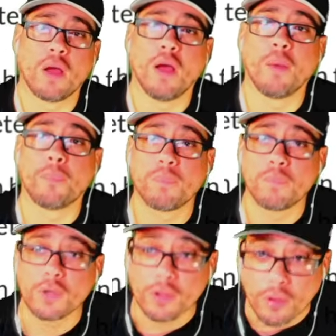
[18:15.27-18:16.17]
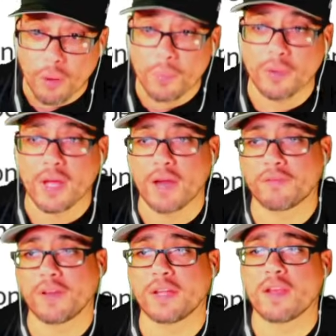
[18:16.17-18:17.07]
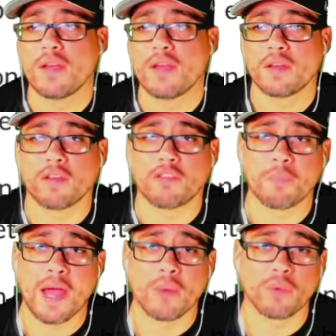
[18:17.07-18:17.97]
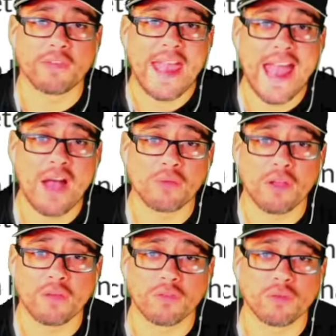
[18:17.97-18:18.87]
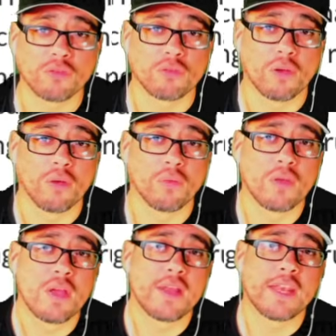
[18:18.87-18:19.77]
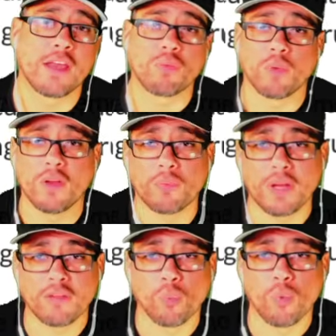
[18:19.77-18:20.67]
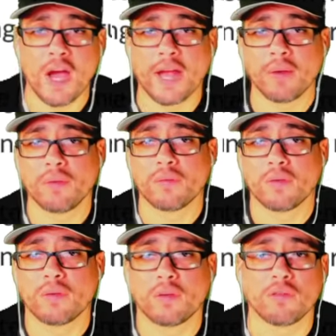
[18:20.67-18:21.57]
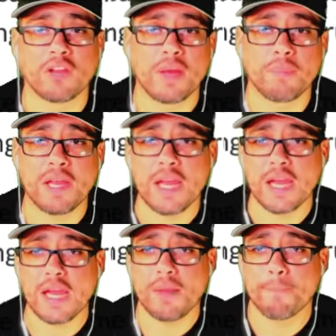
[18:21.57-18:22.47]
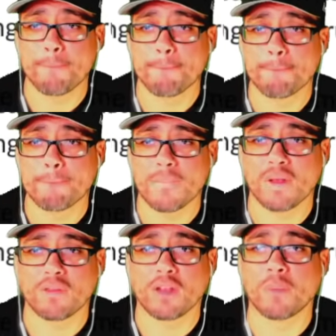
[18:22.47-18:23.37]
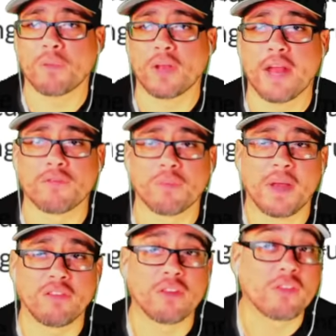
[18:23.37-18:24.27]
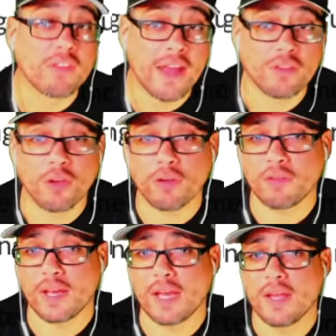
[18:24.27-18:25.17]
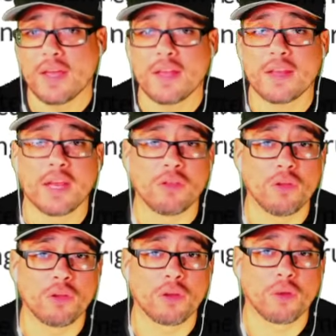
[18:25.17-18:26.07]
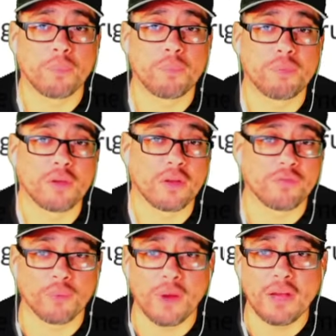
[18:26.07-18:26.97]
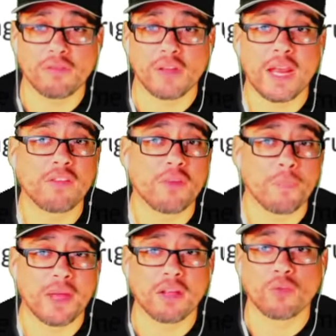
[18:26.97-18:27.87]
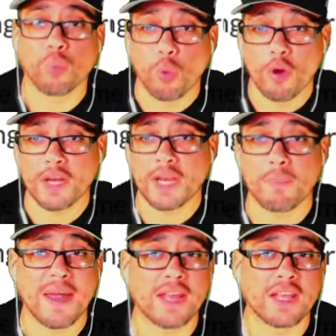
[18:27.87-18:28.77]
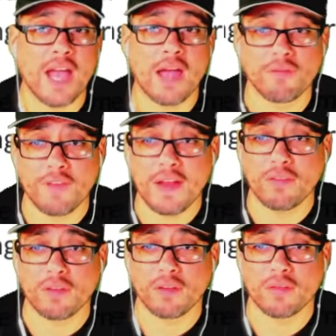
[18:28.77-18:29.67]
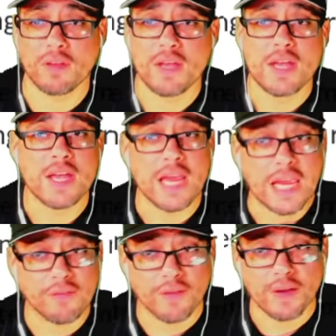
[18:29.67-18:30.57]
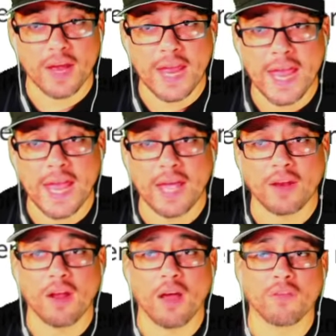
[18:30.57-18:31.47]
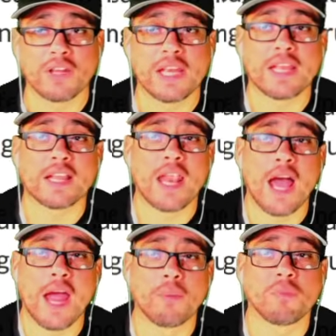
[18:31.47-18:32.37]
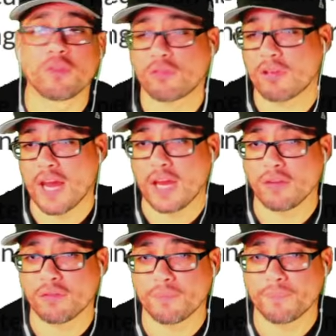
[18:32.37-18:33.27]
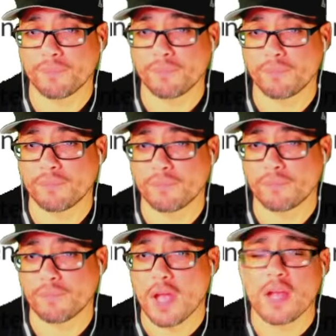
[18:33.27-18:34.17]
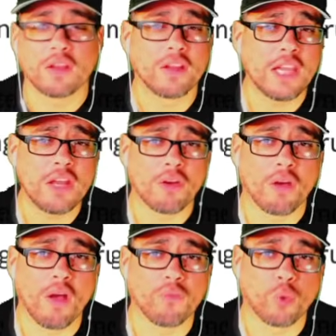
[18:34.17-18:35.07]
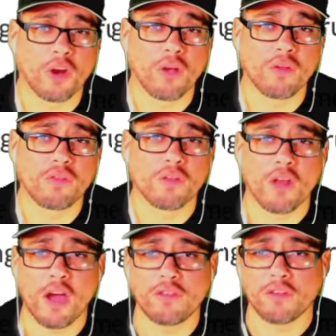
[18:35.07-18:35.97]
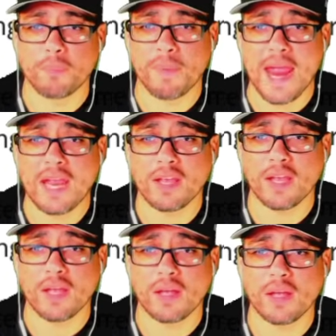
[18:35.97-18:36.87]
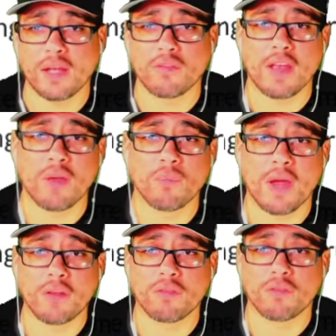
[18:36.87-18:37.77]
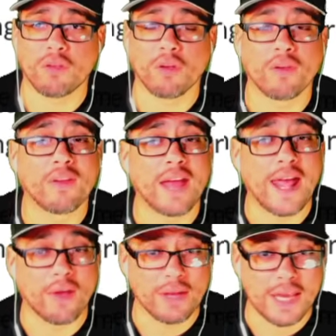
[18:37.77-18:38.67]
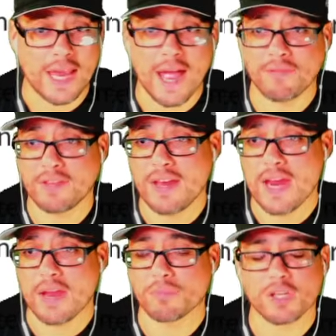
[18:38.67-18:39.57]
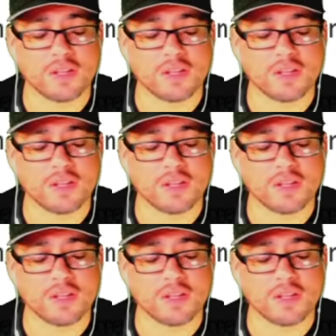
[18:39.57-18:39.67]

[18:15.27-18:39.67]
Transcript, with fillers: uh, global conflict that spirals out of control. That's one reason why the J P, and skip all that information, said Thursday that nuclear proliferation is the biggest warning mankind faces, even ahead of the climate change. The leader of world's largest bank is a register L E F T.